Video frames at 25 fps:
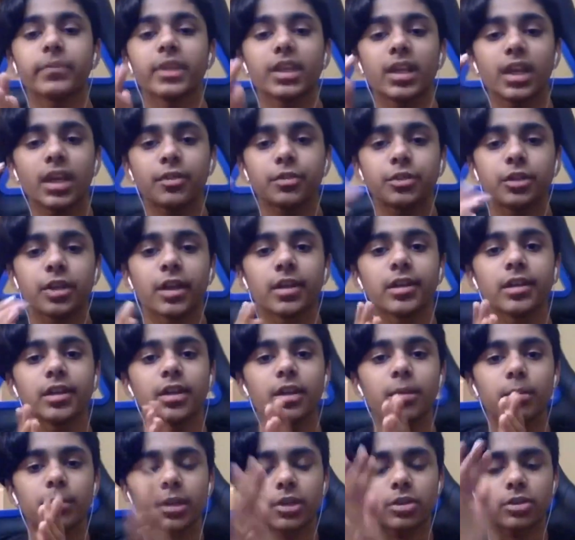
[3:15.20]
If you did,
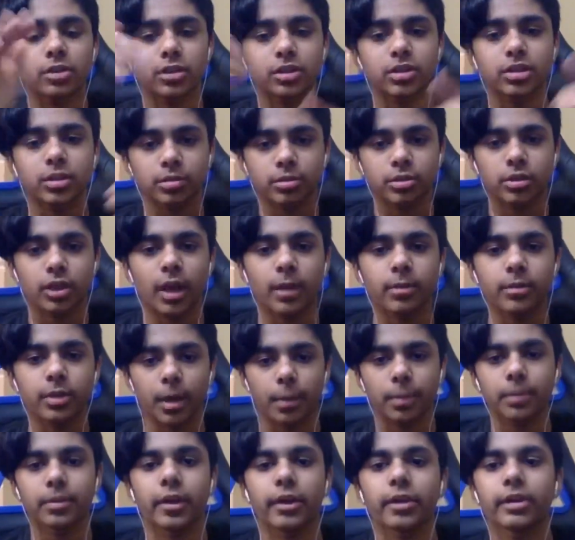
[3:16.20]
make sure to subscribe, drop
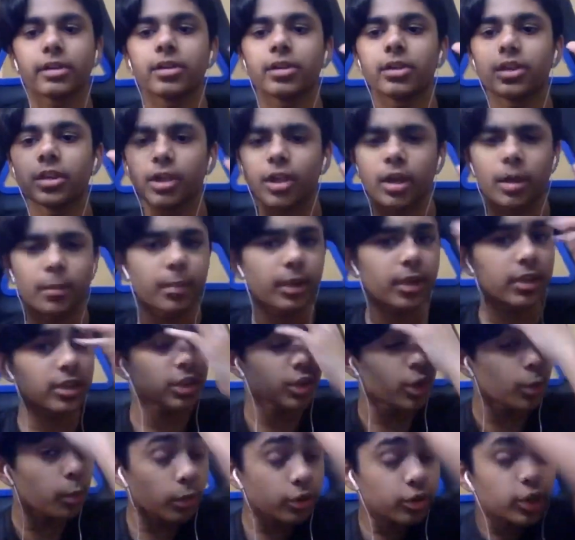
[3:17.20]
a like, because
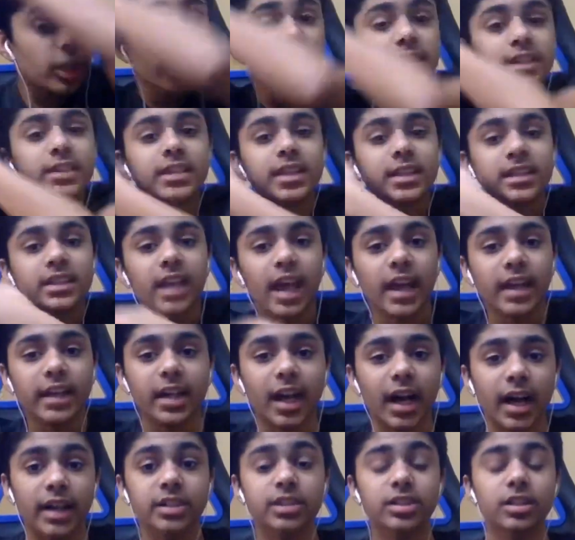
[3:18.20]
we're trying to hit 6k.
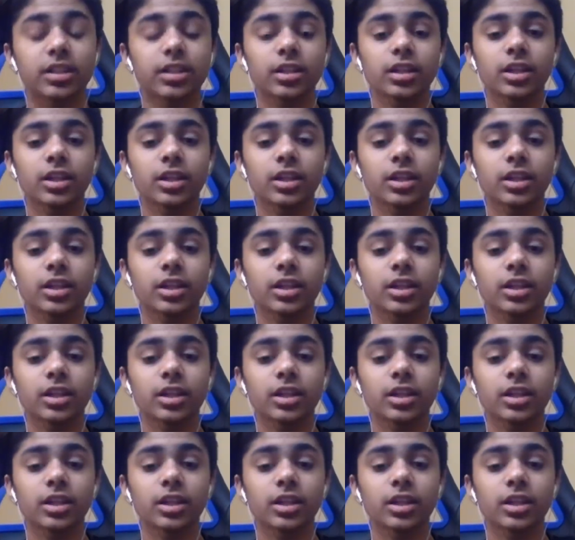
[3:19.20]
Guys,